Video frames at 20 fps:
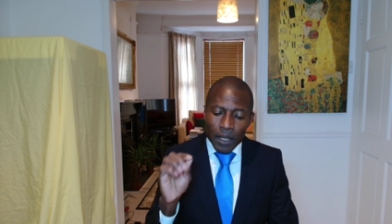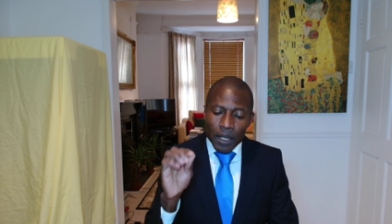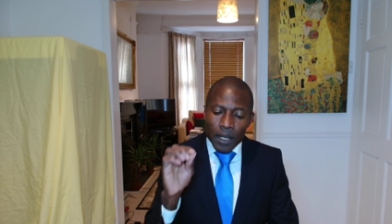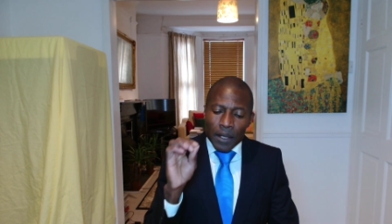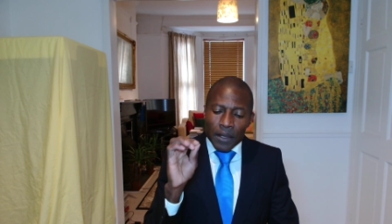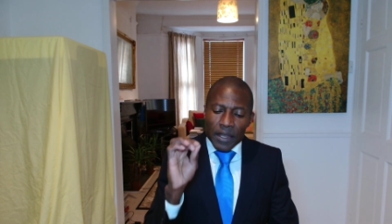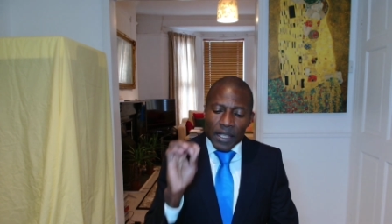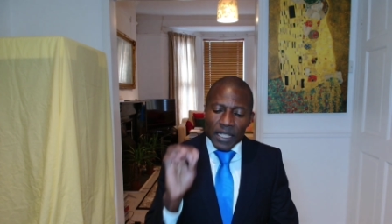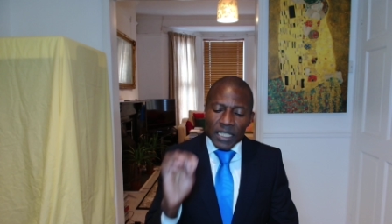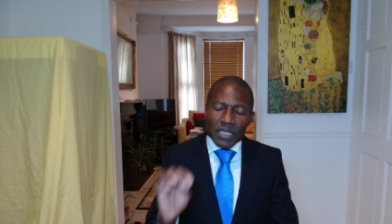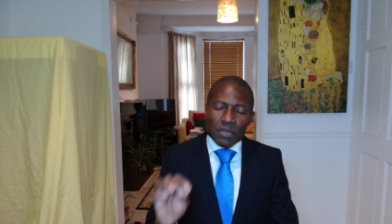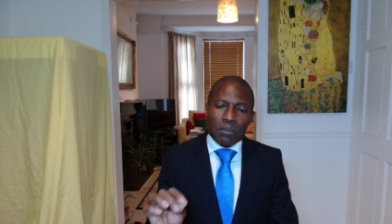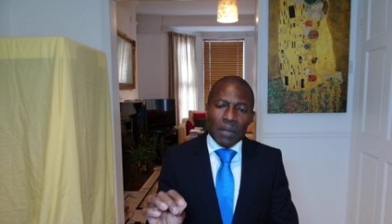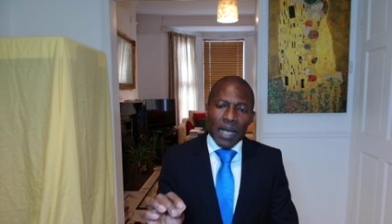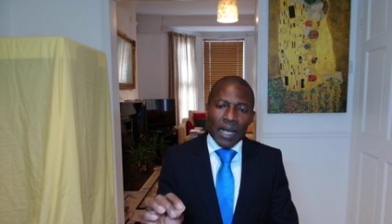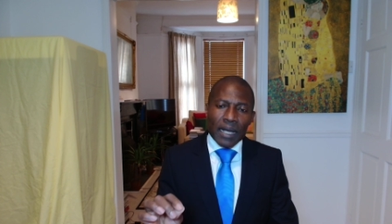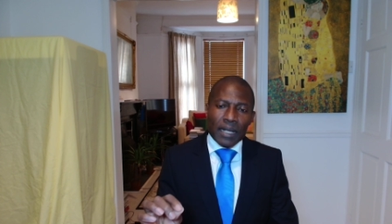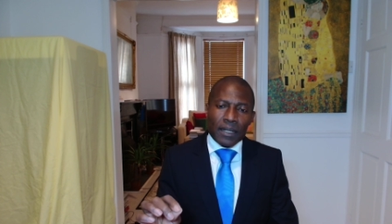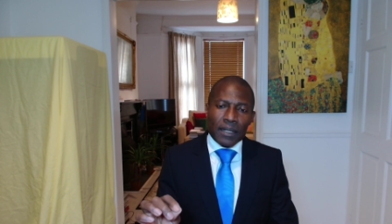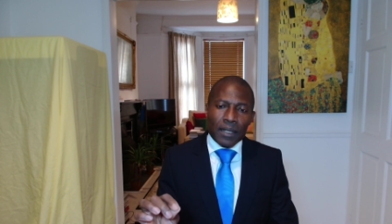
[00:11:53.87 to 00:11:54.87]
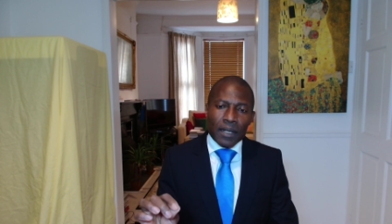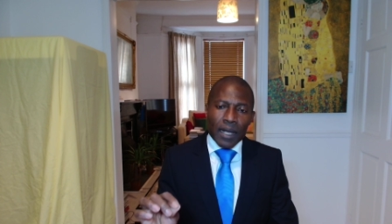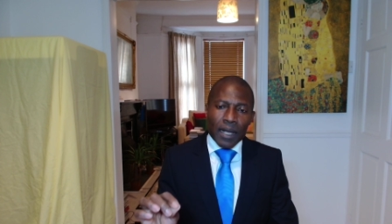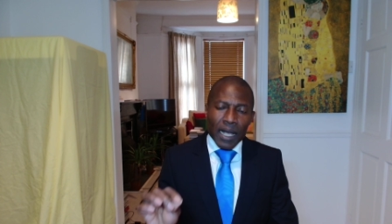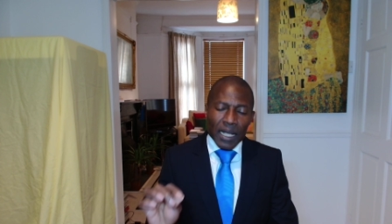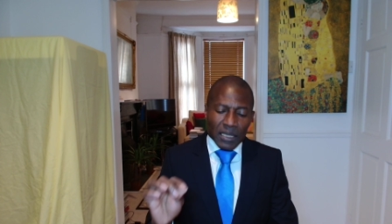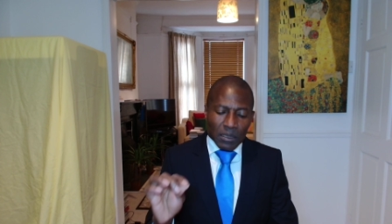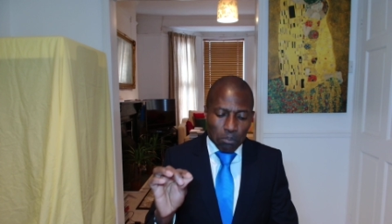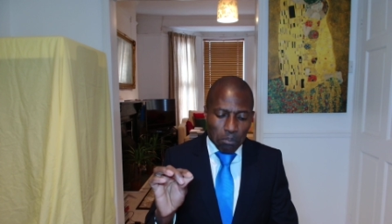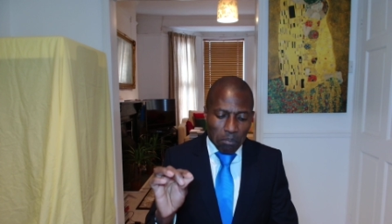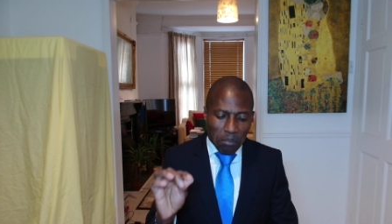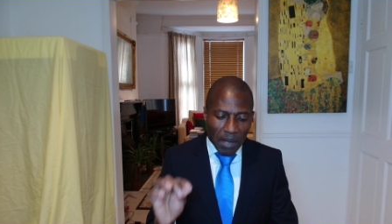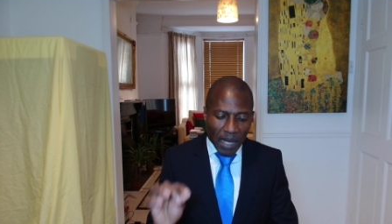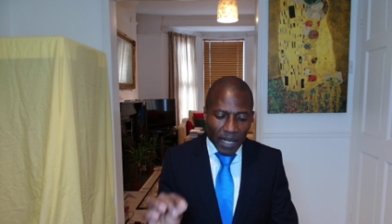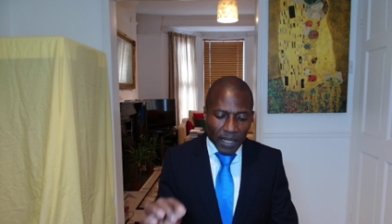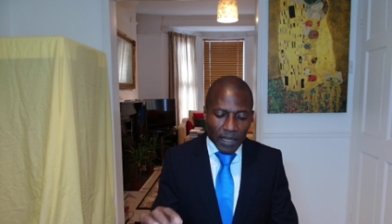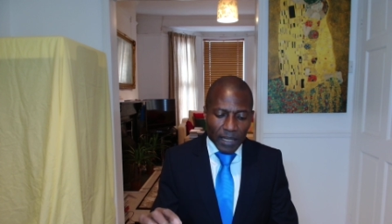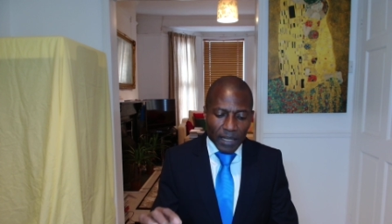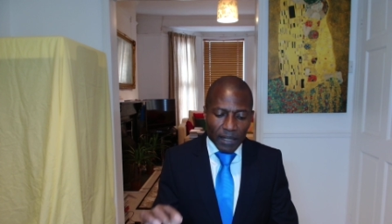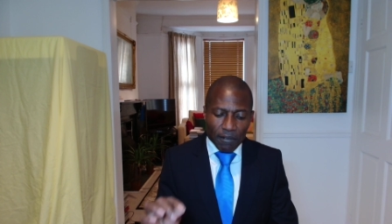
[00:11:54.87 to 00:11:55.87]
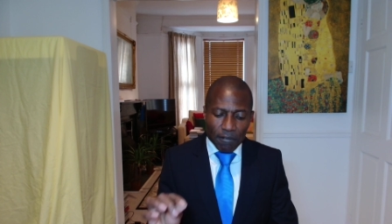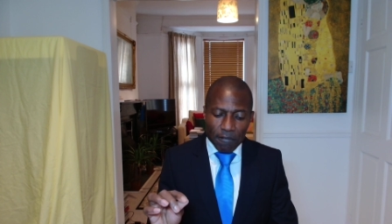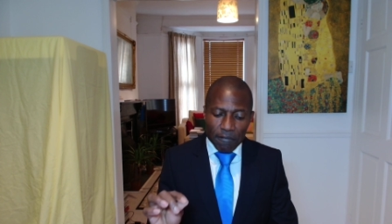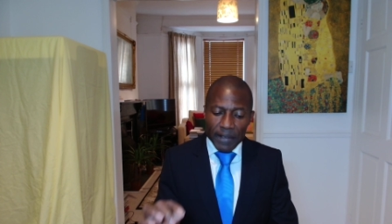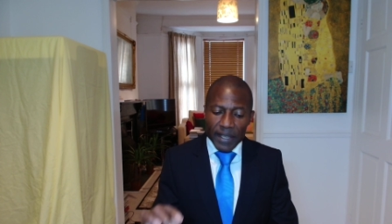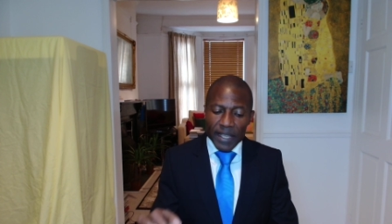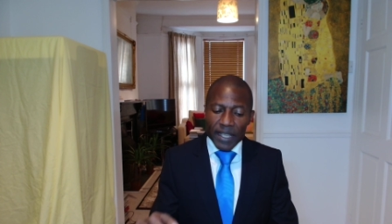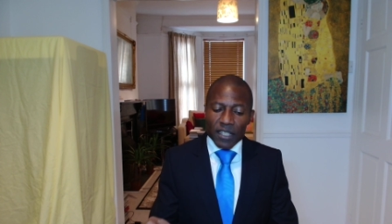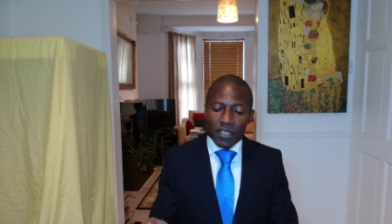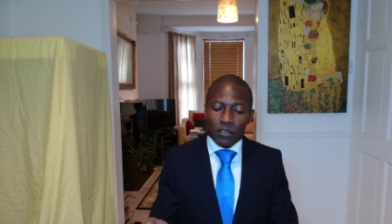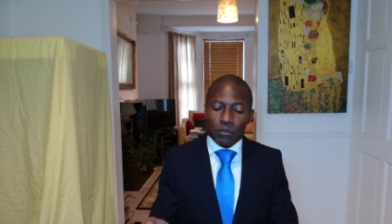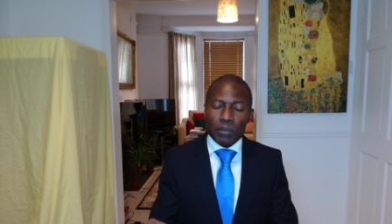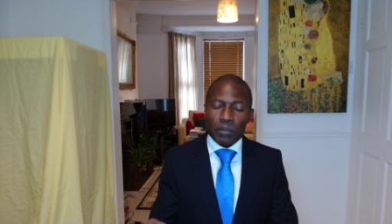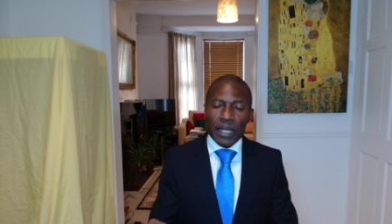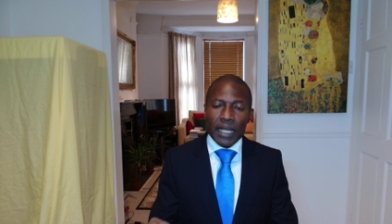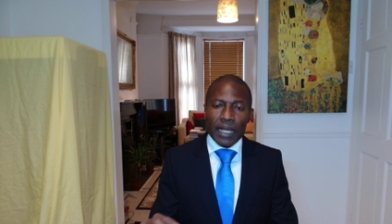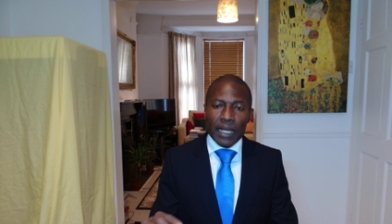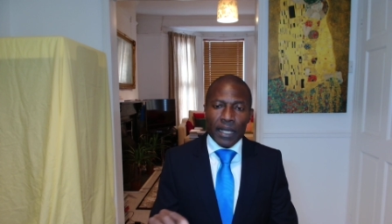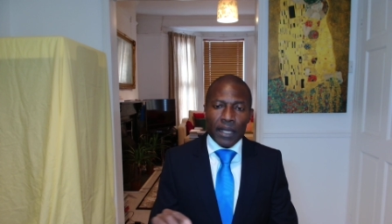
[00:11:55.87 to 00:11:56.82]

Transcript: "This man has badly failed me